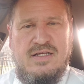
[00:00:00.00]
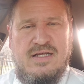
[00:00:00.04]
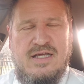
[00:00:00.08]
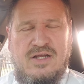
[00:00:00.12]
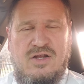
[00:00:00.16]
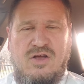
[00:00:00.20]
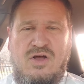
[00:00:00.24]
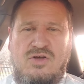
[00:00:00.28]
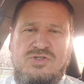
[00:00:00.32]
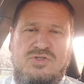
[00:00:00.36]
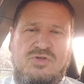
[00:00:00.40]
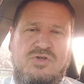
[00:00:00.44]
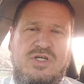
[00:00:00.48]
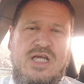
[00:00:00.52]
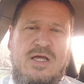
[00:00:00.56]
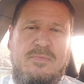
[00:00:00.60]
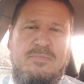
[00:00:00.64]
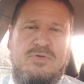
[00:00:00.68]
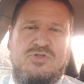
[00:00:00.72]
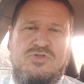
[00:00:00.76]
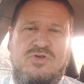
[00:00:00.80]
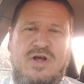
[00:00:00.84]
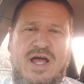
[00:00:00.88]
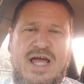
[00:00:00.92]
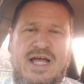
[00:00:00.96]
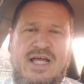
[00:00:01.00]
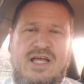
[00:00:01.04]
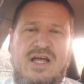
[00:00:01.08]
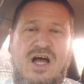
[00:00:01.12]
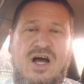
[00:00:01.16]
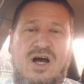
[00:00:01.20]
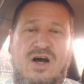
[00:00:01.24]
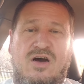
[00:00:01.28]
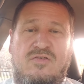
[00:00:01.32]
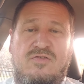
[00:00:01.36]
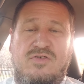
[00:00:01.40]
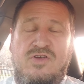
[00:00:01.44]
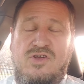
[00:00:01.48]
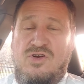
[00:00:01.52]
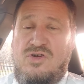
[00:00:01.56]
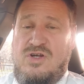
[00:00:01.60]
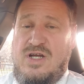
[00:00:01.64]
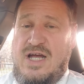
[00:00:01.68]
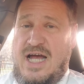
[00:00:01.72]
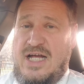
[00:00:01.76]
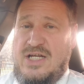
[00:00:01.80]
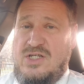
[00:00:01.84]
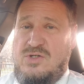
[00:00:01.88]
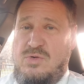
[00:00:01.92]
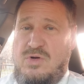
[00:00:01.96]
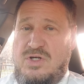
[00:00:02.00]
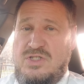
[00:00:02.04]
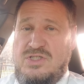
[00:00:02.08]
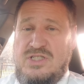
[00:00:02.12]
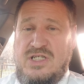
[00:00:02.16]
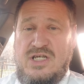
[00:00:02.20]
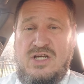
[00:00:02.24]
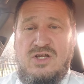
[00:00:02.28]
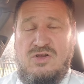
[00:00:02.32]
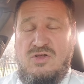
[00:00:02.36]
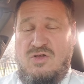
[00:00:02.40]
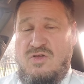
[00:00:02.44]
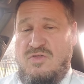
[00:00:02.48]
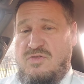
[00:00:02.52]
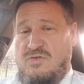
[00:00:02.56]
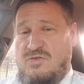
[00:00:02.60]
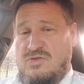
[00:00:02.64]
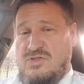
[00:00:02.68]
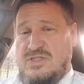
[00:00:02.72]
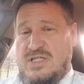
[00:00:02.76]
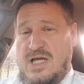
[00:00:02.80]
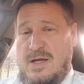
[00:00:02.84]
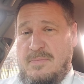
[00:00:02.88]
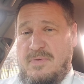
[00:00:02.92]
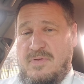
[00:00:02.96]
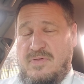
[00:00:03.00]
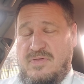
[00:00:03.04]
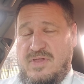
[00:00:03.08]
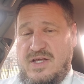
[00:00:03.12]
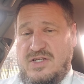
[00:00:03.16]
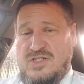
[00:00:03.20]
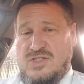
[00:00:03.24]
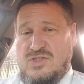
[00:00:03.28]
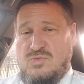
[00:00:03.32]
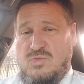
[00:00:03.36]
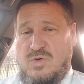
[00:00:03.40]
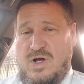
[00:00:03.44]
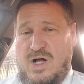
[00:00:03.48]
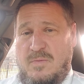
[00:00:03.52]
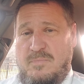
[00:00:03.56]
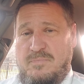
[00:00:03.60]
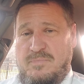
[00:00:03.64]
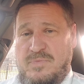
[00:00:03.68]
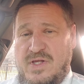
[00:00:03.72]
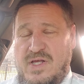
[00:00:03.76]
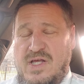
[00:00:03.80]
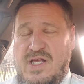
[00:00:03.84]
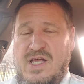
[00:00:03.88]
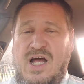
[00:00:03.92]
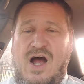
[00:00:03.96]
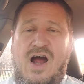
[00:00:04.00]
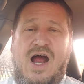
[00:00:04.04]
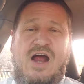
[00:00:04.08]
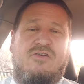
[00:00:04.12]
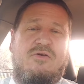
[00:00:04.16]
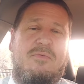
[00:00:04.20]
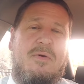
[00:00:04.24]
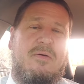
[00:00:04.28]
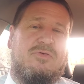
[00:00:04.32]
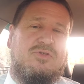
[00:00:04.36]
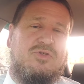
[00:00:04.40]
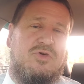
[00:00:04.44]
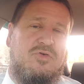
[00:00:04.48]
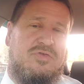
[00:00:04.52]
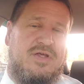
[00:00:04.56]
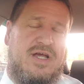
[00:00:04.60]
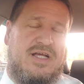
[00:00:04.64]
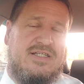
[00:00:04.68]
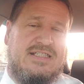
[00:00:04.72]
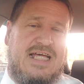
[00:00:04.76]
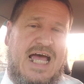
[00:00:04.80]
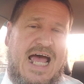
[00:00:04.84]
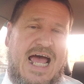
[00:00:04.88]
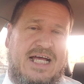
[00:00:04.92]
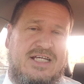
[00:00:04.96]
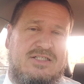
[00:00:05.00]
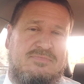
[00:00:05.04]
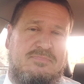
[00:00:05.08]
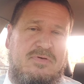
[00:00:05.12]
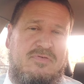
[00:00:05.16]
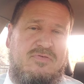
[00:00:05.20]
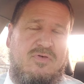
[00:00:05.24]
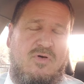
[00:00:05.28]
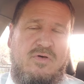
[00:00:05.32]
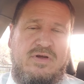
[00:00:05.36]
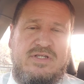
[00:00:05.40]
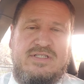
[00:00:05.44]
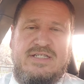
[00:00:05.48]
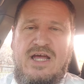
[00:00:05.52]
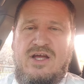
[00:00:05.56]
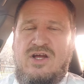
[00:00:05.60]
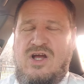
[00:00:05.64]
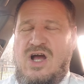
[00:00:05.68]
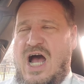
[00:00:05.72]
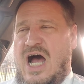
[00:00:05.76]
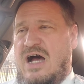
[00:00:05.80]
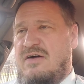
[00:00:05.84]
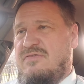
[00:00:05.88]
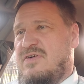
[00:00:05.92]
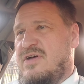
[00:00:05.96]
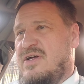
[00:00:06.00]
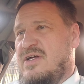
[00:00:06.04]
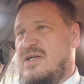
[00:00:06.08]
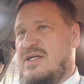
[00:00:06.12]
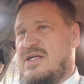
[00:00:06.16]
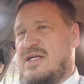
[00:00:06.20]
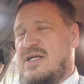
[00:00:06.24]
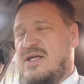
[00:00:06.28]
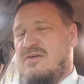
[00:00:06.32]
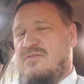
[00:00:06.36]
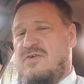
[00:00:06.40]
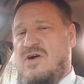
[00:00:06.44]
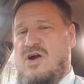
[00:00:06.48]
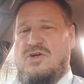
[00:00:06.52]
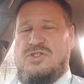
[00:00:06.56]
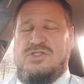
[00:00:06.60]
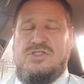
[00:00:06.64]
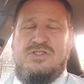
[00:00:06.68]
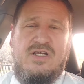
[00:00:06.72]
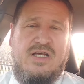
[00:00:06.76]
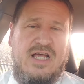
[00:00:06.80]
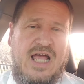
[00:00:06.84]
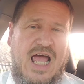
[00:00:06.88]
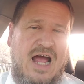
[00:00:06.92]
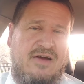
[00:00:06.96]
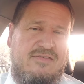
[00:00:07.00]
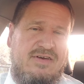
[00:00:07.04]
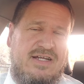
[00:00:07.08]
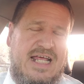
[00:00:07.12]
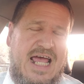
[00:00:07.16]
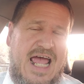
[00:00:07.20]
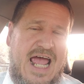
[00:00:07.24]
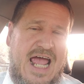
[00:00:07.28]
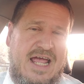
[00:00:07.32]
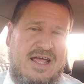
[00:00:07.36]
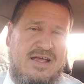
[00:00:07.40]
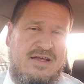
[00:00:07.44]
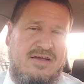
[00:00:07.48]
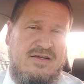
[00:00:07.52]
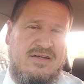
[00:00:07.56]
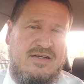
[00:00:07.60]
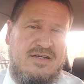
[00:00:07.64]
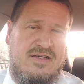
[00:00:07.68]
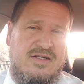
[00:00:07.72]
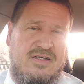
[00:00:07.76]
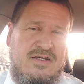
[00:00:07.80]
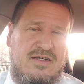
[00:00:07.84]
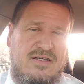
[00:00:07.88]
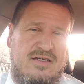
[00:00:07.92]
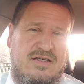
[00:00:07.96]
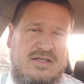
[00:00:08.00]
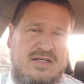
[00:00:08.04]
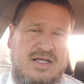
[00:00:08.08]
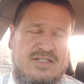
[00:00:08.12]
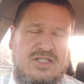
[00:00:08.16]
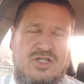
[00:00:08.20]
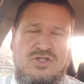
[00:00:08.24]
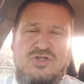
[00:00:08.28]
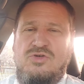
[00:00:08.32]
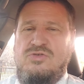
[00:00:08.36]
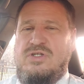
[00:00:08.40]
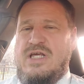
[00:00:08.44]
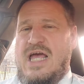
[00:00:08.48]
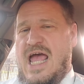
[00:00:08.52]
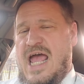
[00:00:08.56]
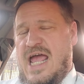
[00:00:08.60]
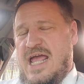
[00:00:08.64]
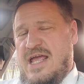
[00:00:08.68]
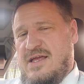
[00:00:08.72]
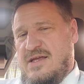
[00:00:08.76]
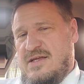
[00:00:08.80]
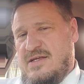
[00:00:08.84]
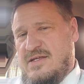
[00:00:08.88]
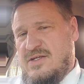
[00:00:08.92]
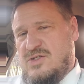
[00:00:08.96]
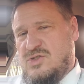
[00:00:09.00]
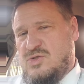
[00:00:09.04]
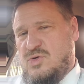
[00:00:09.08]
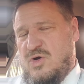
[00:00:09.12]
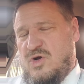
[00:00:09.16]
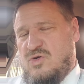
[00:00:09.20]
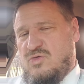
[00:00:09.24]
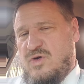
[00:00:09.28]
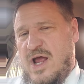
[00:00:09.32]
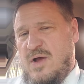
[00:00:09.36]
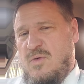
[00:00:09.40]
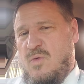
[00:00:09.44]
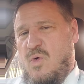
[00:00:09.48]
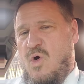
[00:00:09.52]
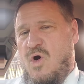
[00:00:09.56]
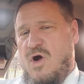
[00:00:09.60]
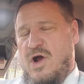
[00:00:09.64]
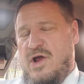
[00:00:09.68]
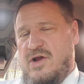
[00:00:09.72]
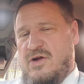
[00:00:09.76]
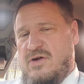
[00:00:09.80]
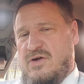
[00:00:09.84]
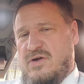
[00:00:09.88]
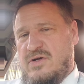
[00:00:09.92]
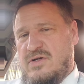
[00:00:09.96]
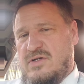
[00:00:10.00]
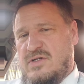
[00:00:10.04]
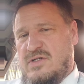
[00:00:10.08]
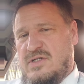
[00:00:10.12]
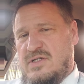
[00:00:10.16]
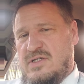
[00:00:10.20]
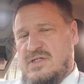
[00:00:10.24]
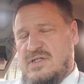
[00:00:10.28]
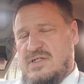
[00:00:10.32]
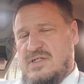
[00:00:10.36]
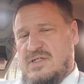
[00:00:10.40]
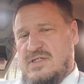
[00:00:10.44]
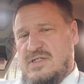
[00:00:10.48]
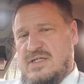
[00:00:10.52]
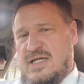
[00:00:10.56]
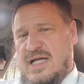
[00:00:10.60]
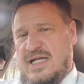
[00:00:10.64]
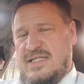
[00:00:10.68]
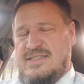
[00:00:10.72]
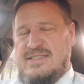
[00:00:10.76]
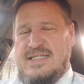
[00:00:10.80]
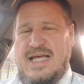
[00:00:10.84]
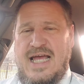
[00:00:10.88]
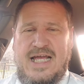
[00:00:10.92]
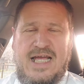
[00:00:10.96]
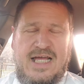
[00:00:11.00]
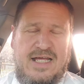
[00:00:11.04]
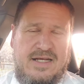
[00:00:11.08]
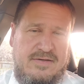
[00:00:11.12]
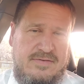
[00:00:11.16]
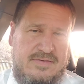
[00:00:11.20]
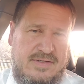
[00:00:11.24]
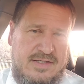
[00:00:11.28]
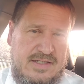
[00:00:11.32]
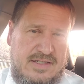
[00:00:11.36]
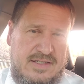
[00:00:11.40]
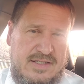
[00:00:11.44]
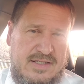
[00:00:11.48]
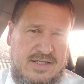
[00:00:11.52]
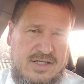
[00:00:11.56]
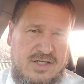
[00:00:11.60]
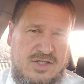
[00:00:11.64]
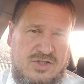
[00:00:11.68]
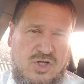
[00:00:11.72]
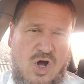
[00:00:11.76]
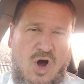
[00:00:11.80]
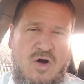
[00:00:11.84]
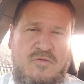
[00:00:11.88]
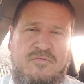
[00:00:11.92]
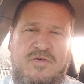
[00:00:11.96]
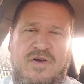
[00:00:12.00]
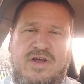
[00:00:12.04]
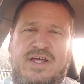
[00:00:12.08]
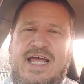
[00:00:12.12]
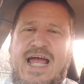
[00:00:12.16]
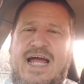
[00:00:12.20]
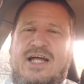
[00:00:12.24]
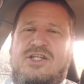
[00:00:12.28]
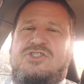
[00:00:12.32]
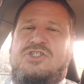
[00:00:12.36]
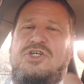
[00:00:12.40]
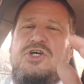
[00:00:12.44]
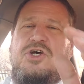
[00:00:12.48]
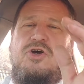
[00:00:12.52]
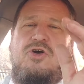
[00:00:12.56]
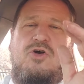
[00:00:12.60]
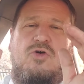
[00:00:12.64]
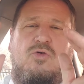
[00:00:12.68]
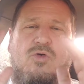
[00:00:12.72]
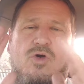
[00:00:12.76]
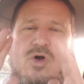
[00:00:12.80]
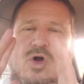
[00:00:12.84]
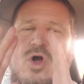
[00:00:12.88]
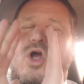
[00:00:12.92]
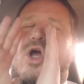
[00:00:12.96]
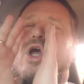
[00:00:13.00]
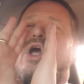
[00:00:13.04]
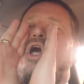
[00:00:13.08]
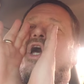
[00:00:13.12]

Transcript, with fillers: And also keep track of your conquesting and all those type of things as well. All right, remember two things, guys, before we take off. First, every day is a new day to a great warrior. And second, don't forget to...